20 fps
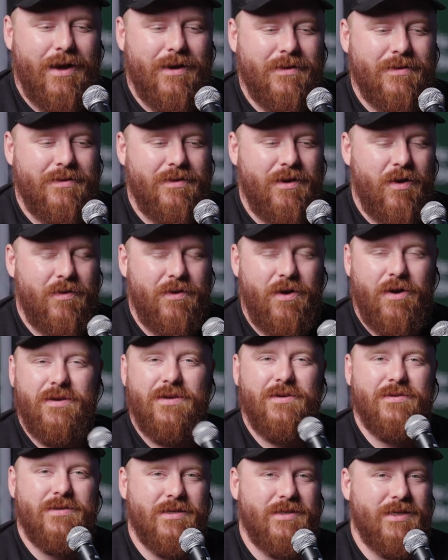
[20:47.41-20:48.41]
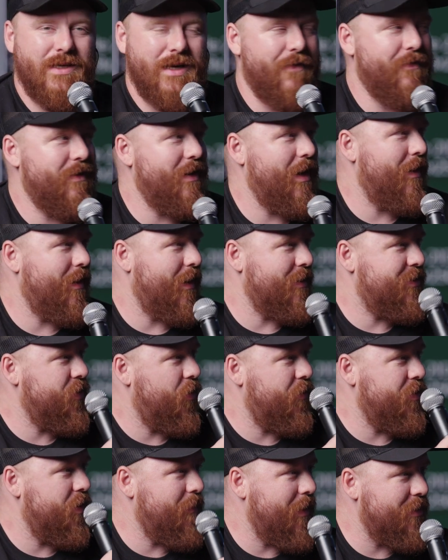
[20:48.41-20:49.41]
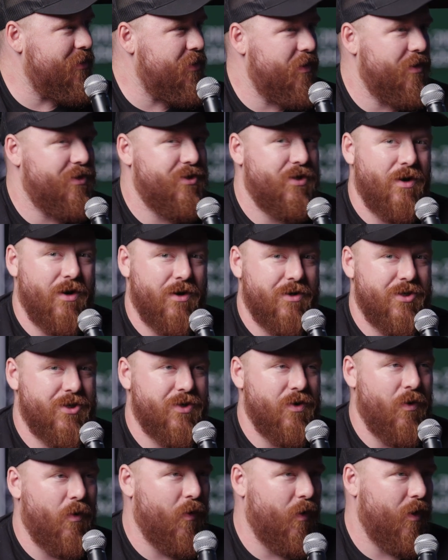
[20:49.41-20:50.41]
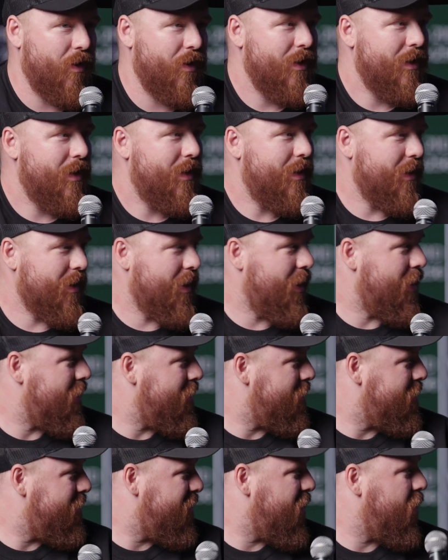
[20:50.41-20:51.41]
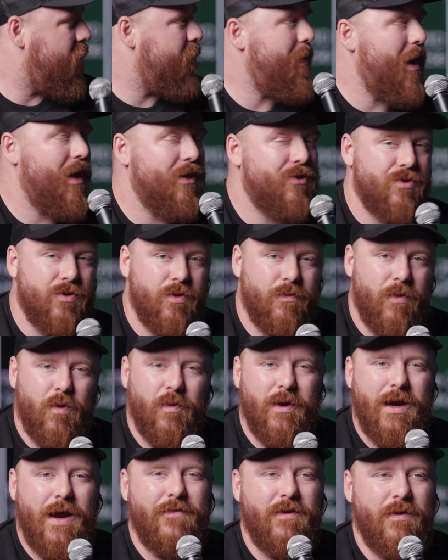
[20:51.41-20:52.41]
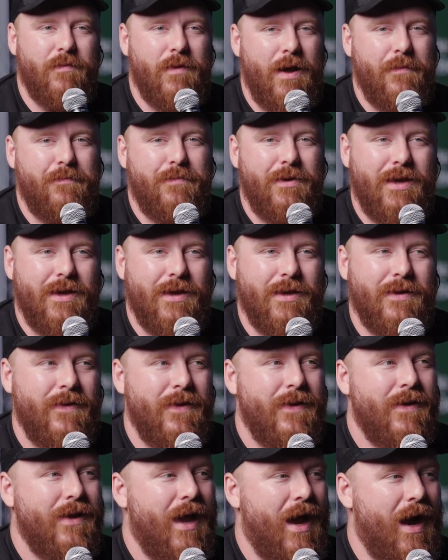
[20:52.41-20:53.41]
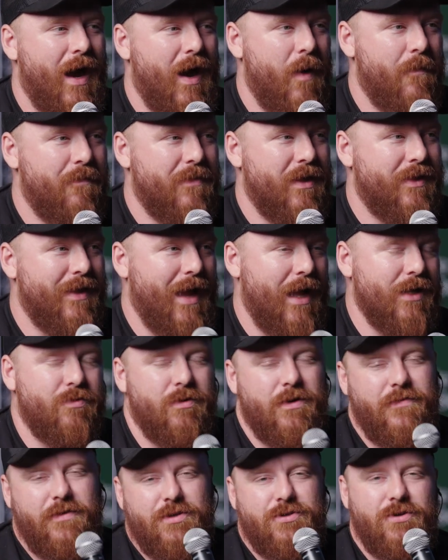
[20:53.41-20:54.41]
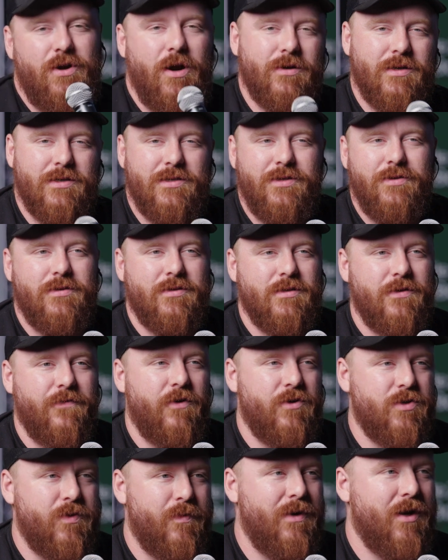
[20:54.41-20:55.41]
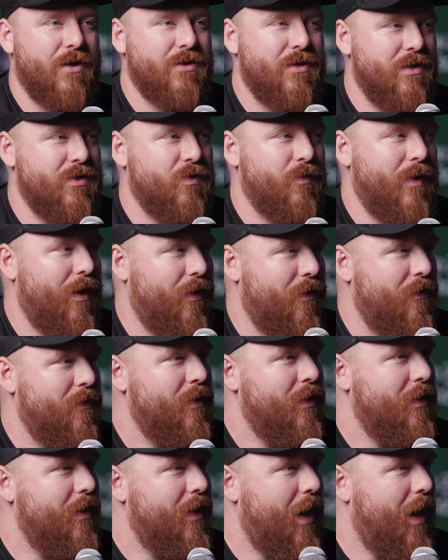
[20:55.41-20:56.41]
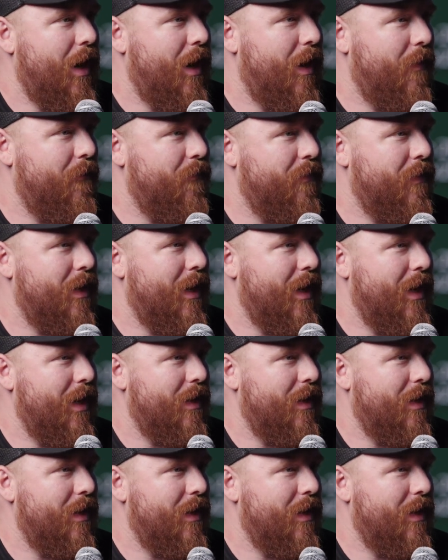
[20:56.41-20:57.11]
you're used to seeing every day. Like Joel, you mentioned a church or a bedroom or whatever it might be. That's one of the strongest uses of virtual production as well. And